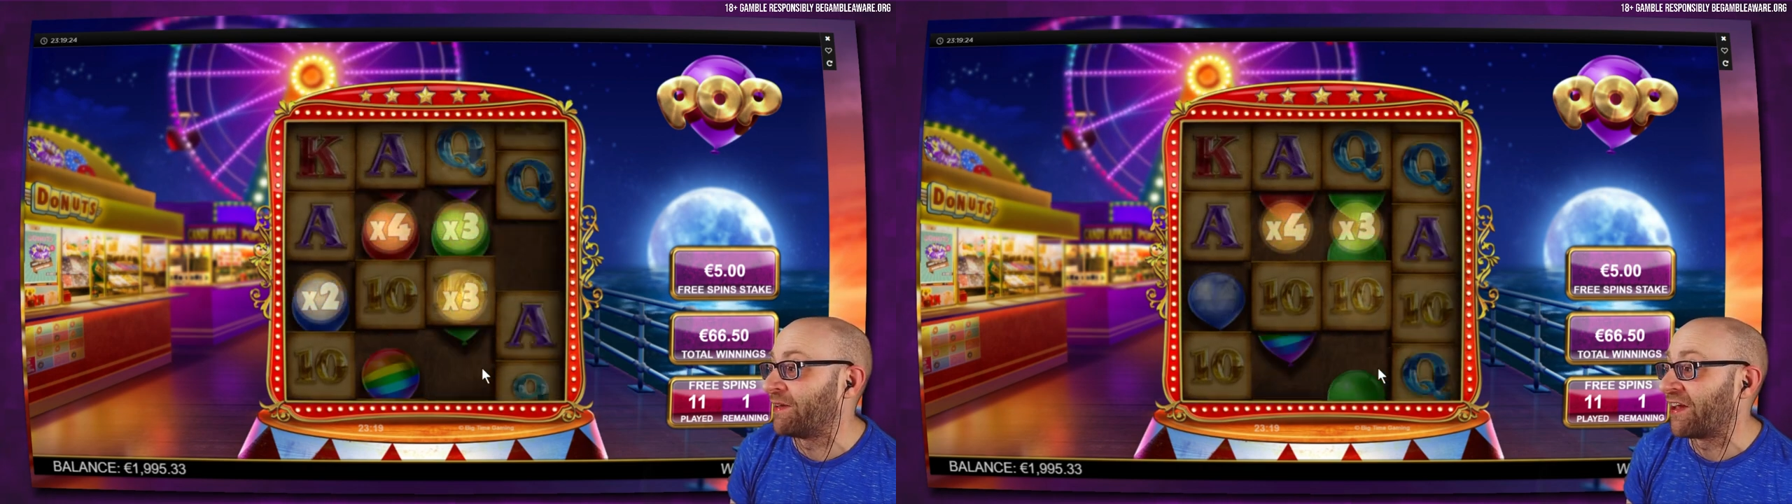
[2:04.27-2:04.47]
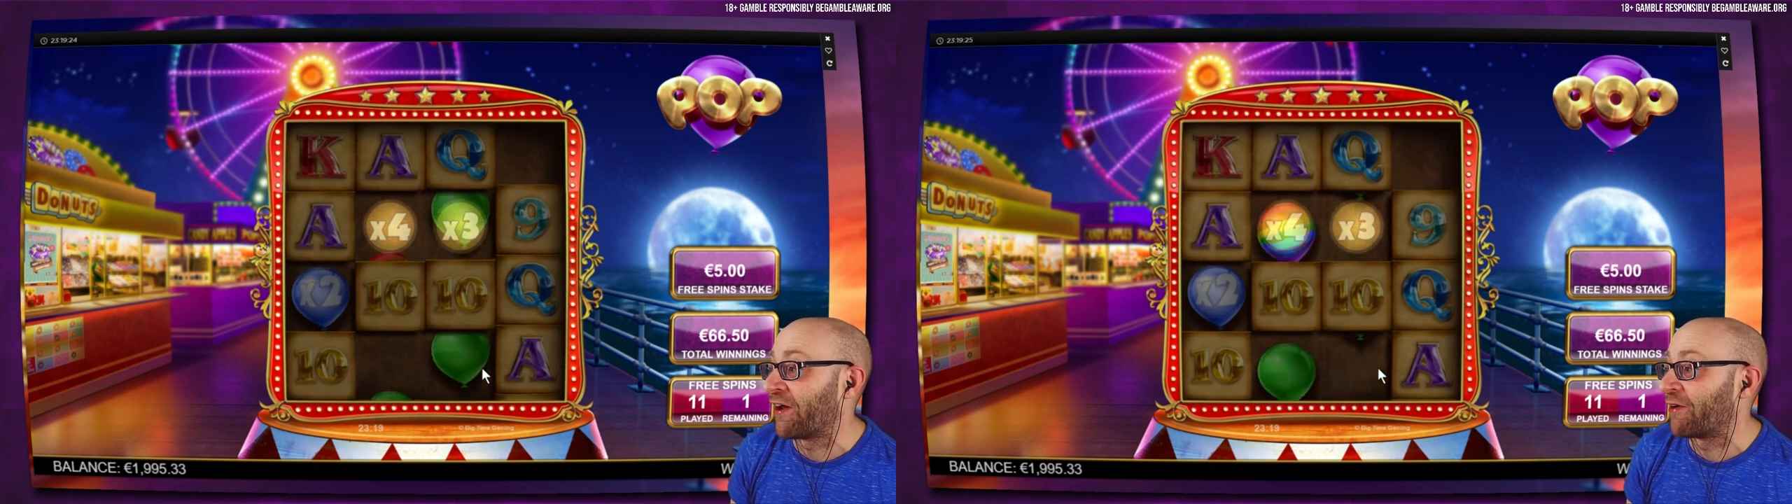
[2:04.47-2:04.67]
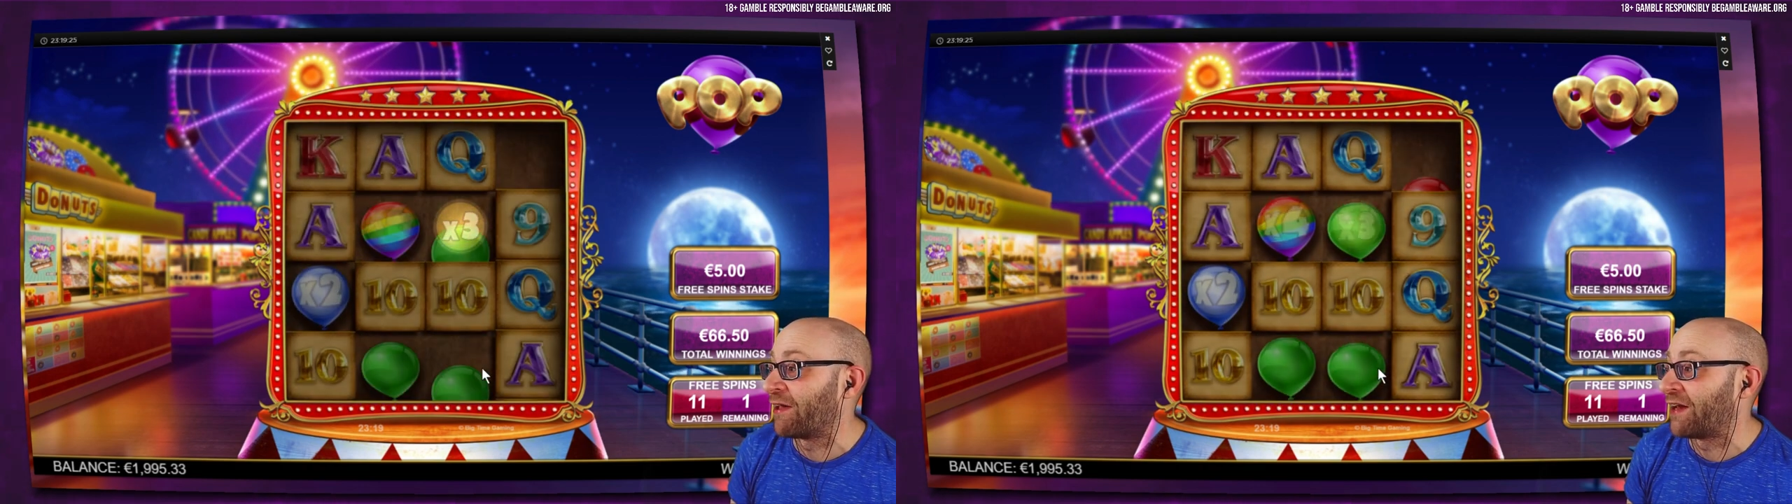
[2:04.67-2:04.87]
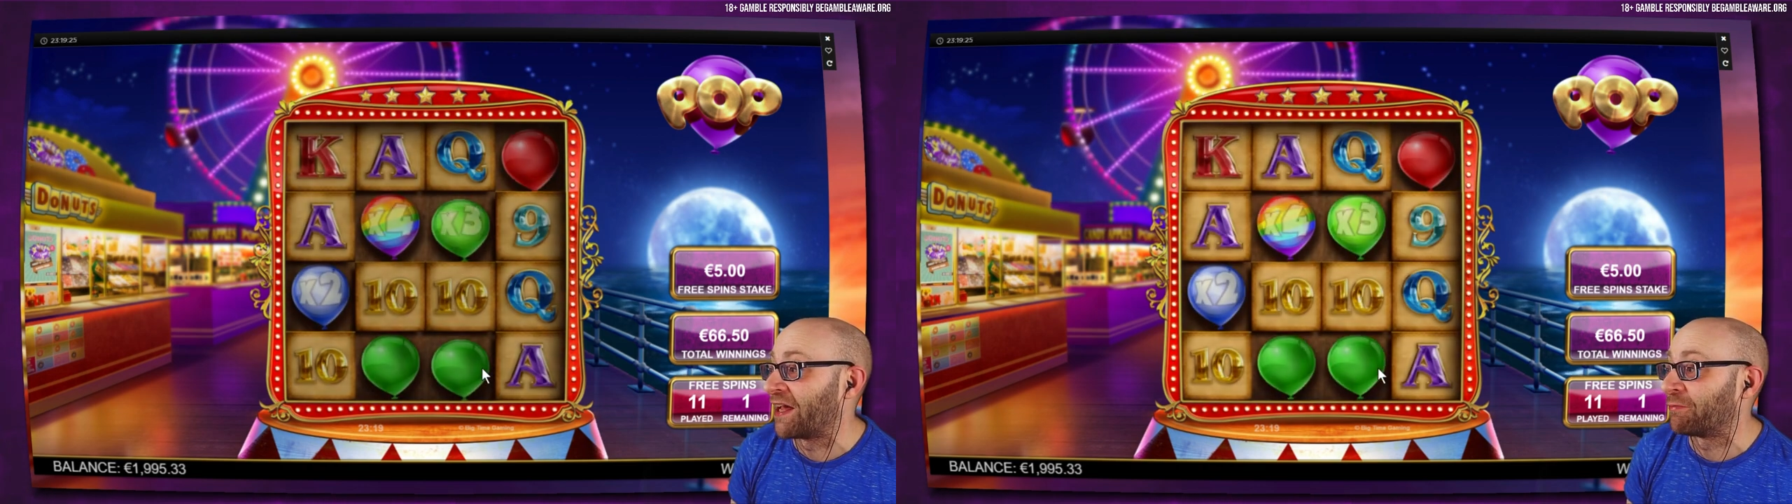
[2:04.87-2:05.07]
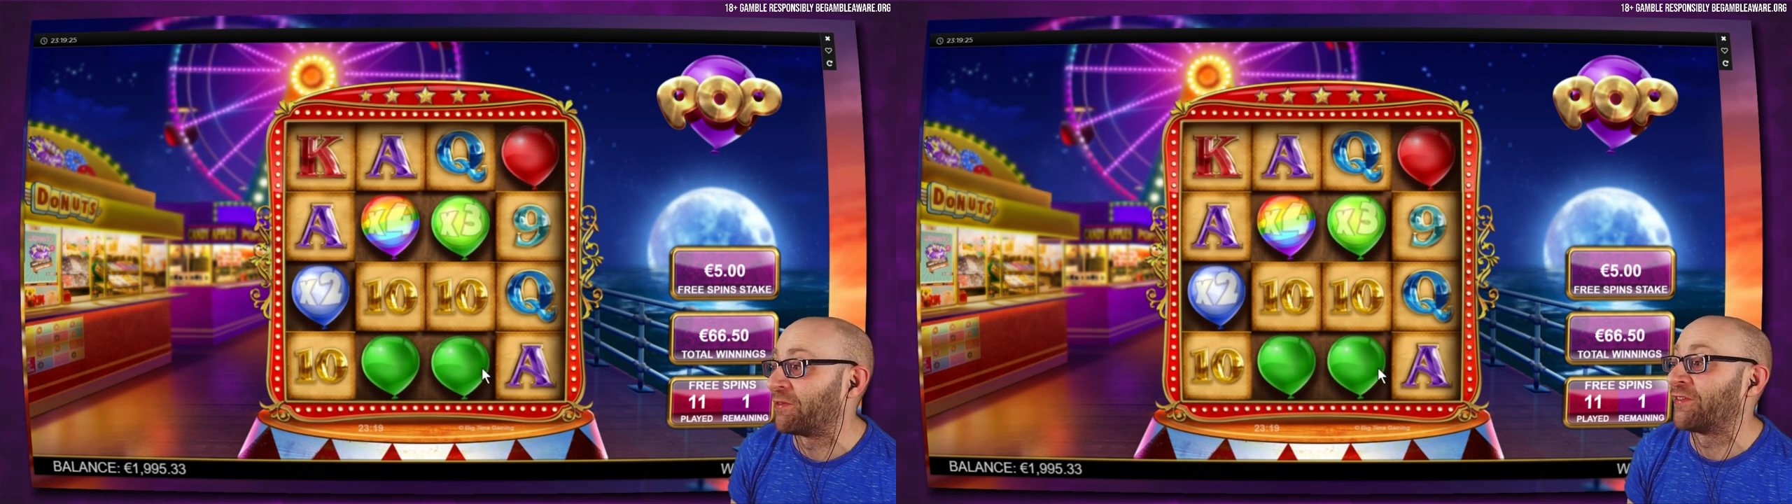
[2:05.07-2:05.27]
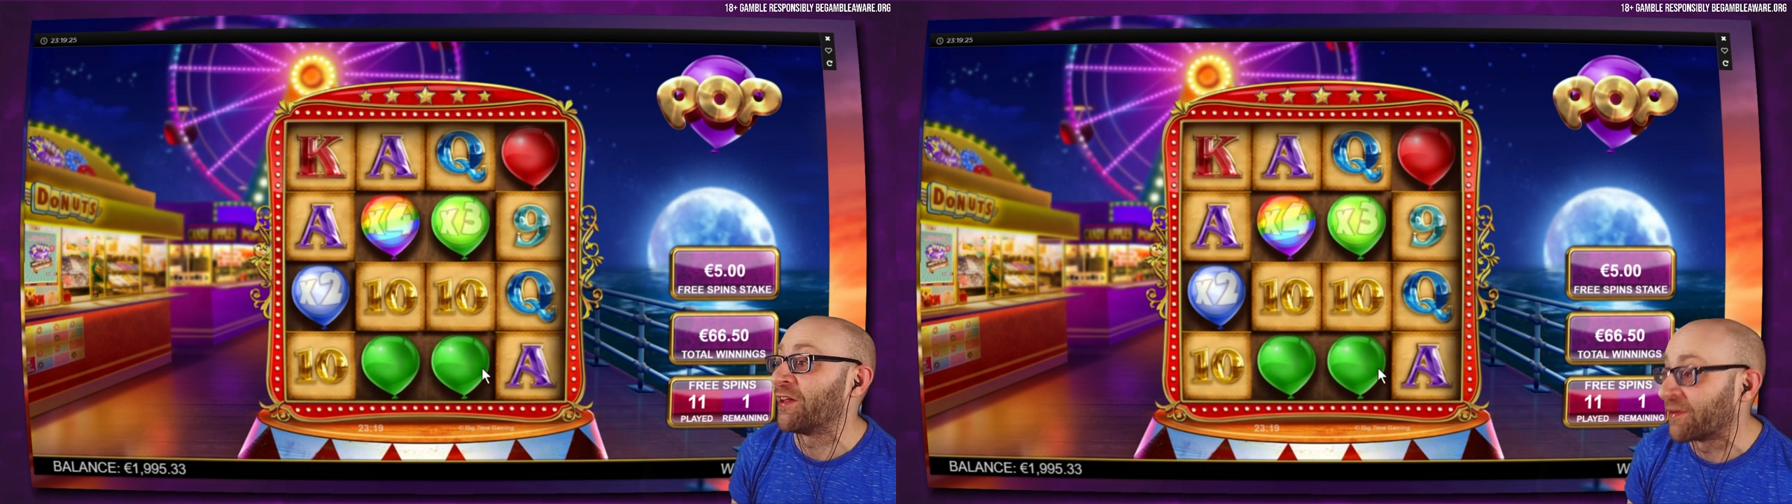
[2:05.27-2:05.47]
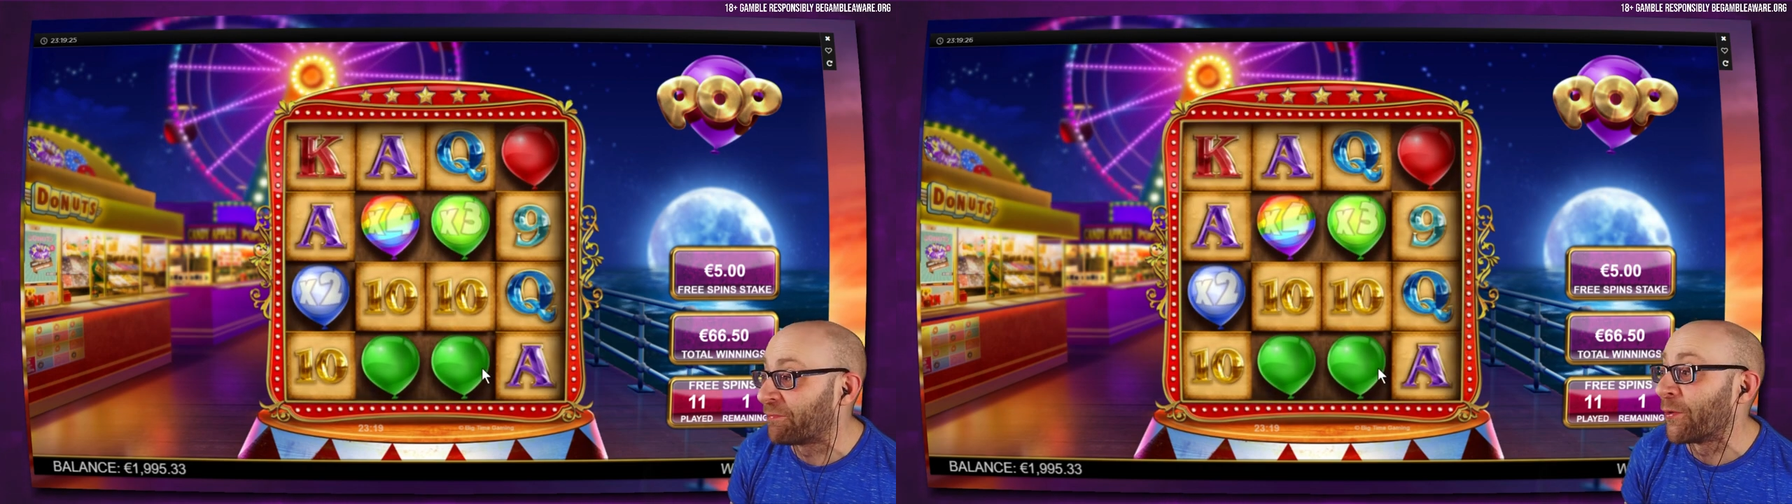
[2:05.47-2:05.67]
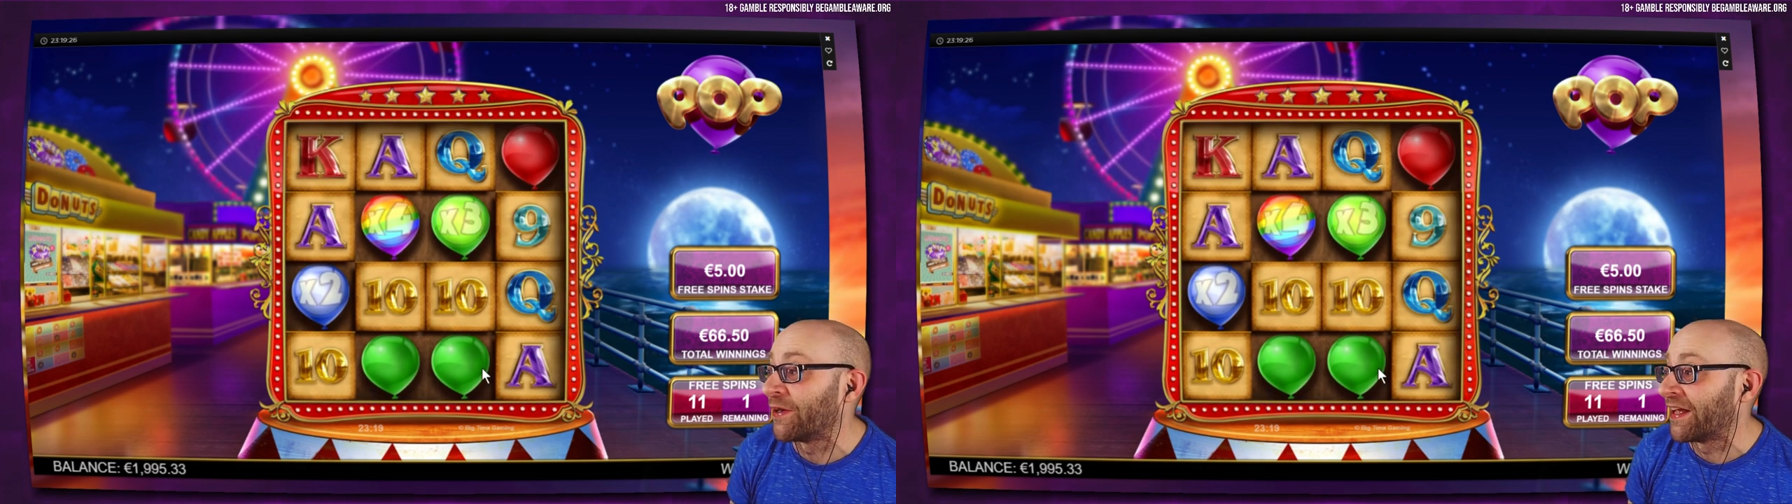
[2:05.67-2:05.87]
10 or 11x, which is
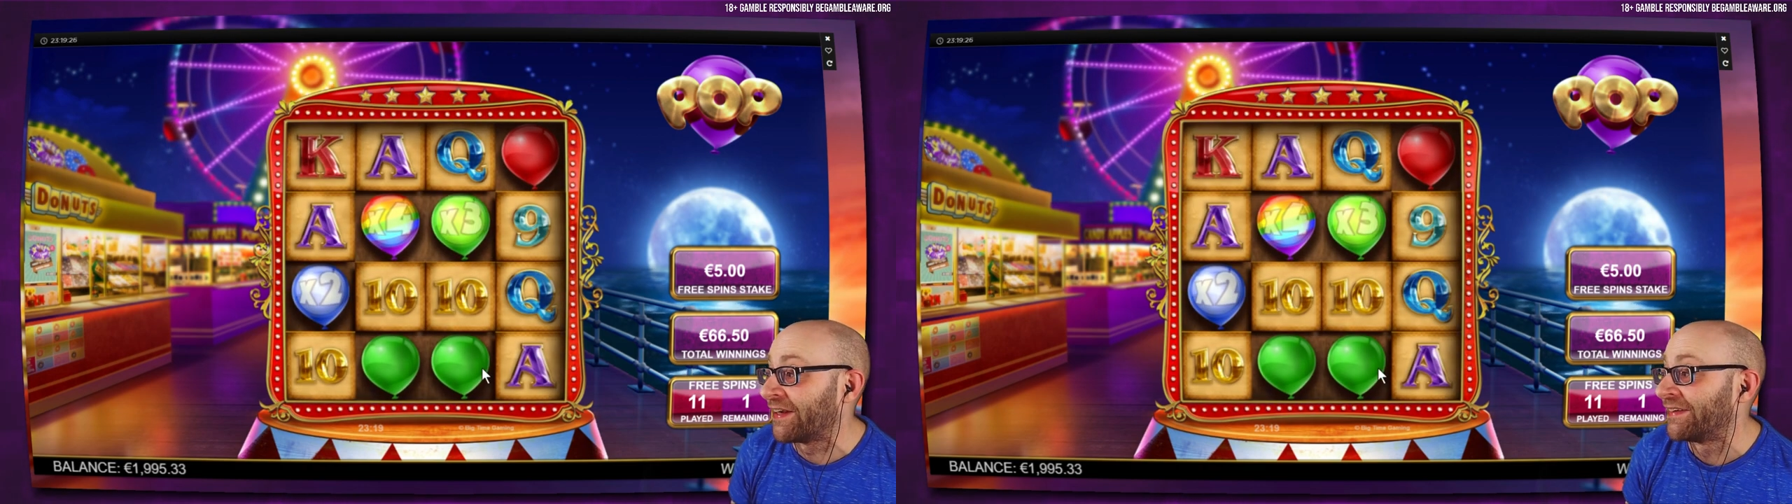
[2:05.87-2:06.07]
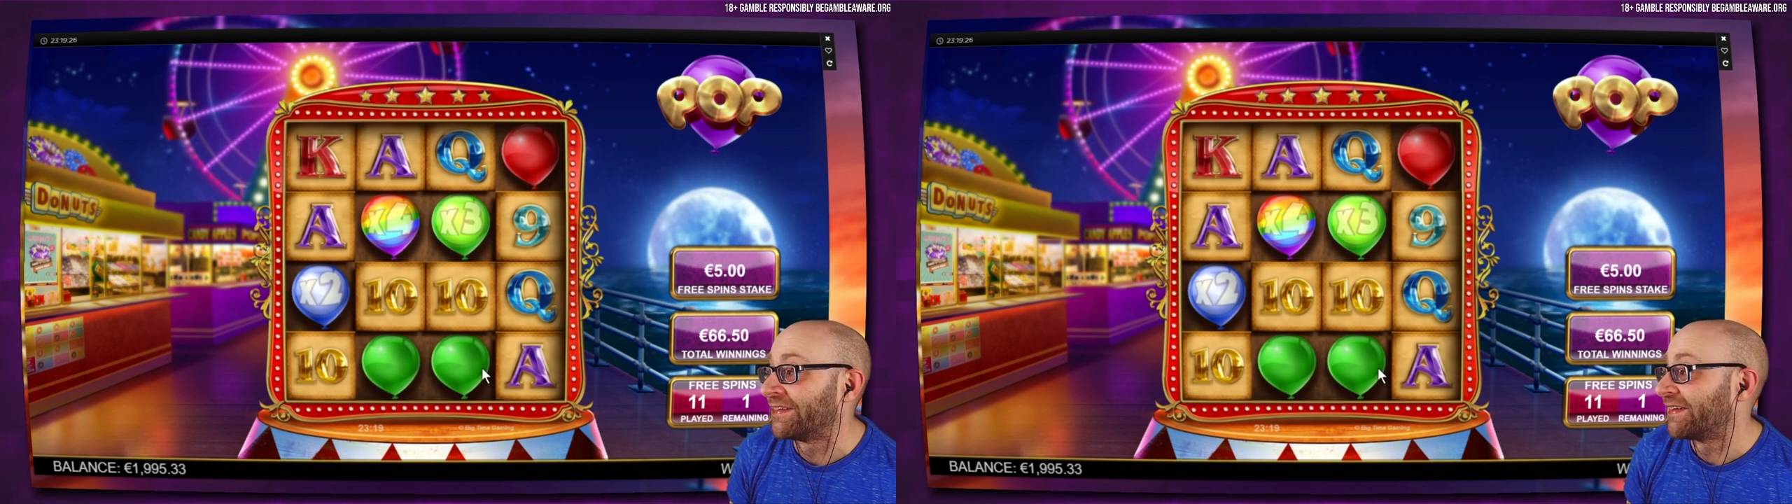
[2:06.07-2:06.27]
disappointing.